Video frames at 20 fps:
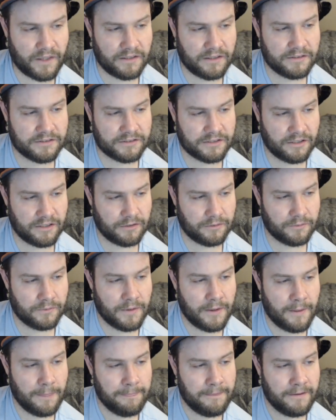So
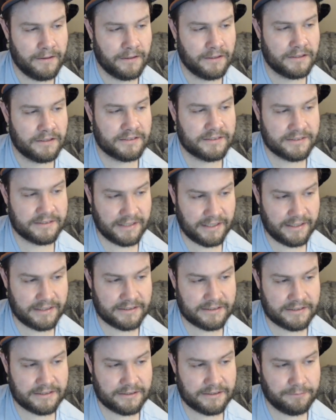
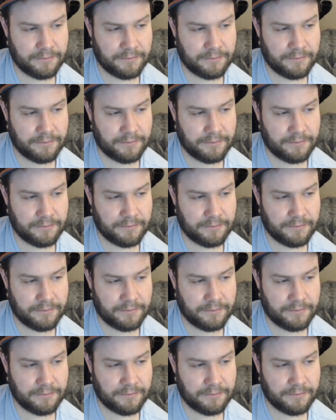since